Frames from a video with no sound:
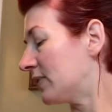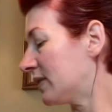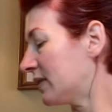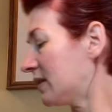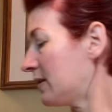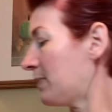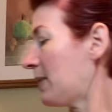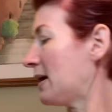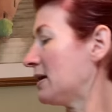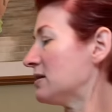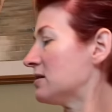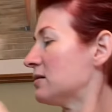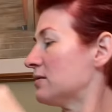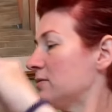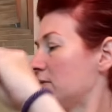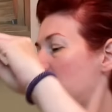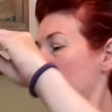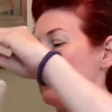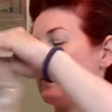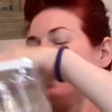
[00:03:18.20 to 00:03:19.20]
the pencil
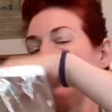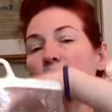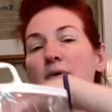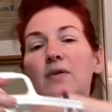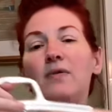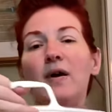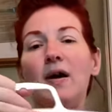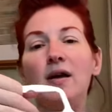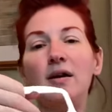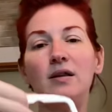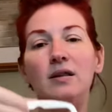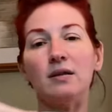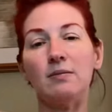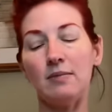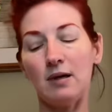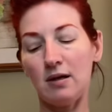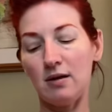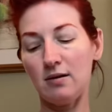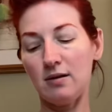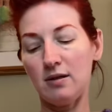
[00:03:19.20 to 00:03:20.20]
roving that we found at the
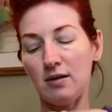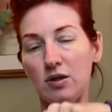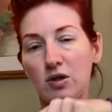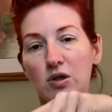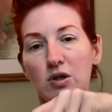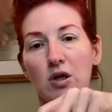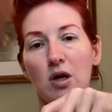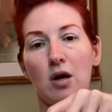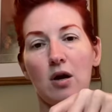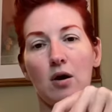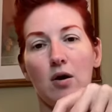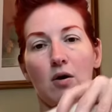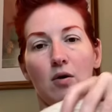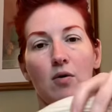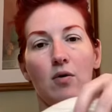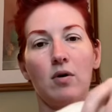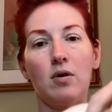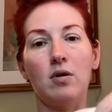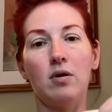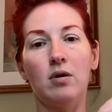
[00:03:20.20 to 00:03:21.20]
Maryland
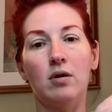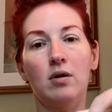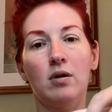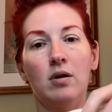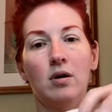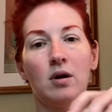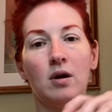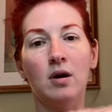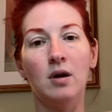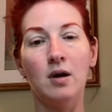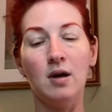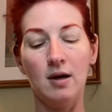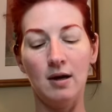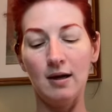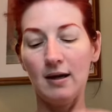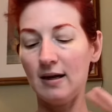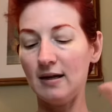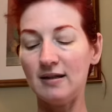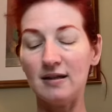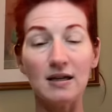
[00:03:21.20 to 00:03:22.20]
show.
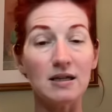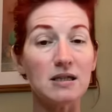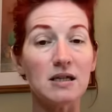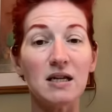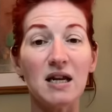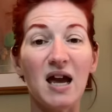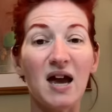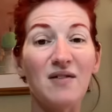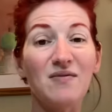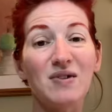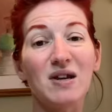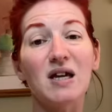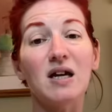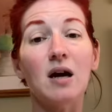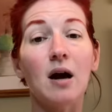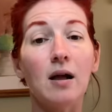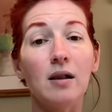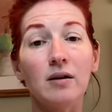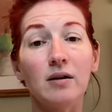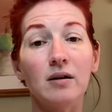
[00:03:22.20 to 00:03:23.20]
It doesn't have any
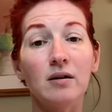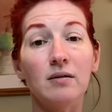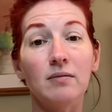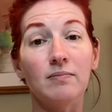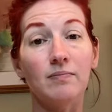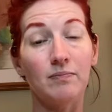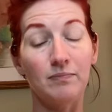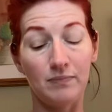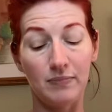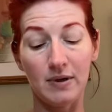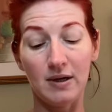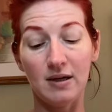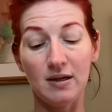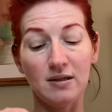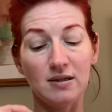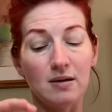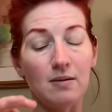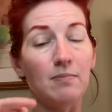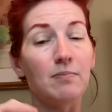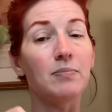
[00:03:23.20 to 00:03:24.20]
color, but
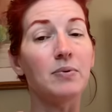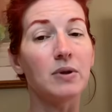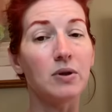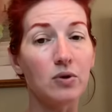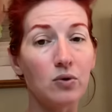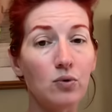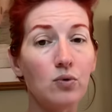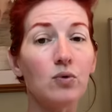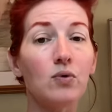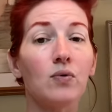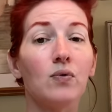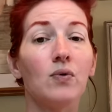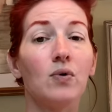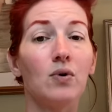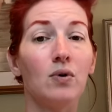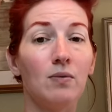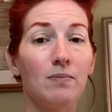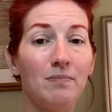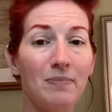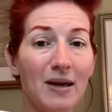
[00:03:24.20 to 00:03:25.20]
it's a
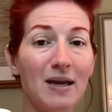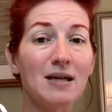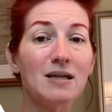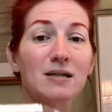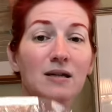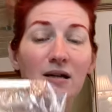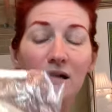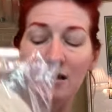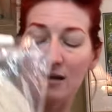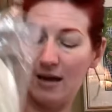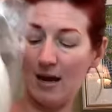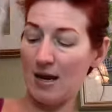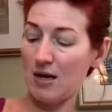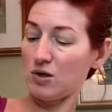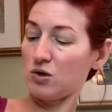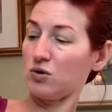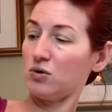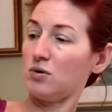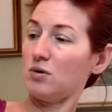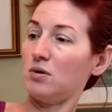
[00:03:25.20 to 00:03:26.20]
beautiful, basic,
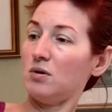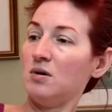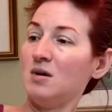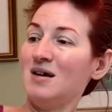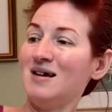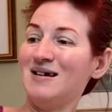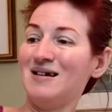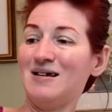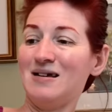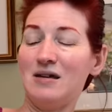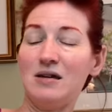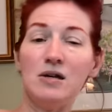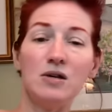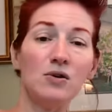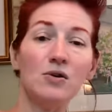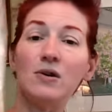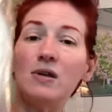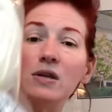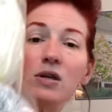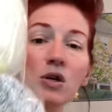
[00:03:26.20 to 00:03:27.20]
natural. You
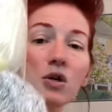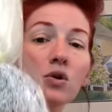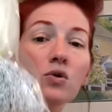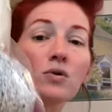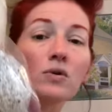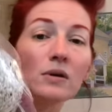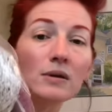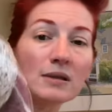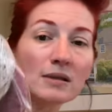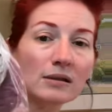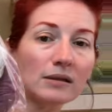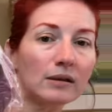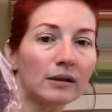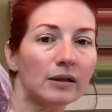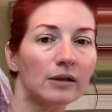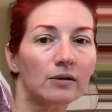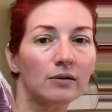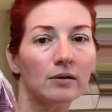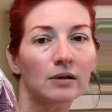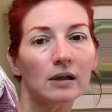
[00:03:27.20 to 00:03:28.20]
can use
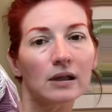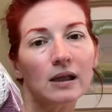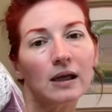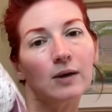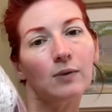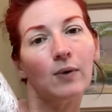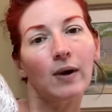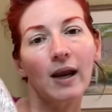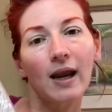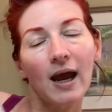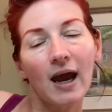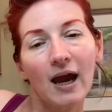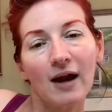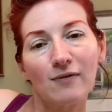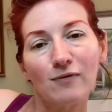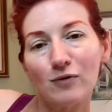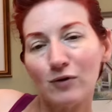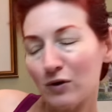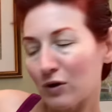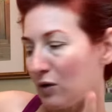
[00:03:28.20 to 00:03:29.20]
literally
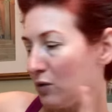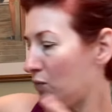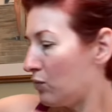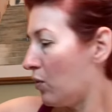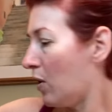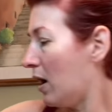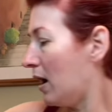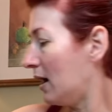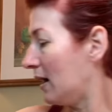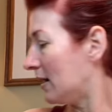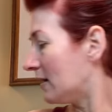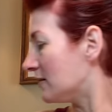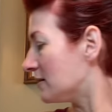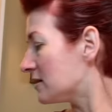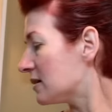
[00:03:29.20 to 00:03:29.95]
whatever you want.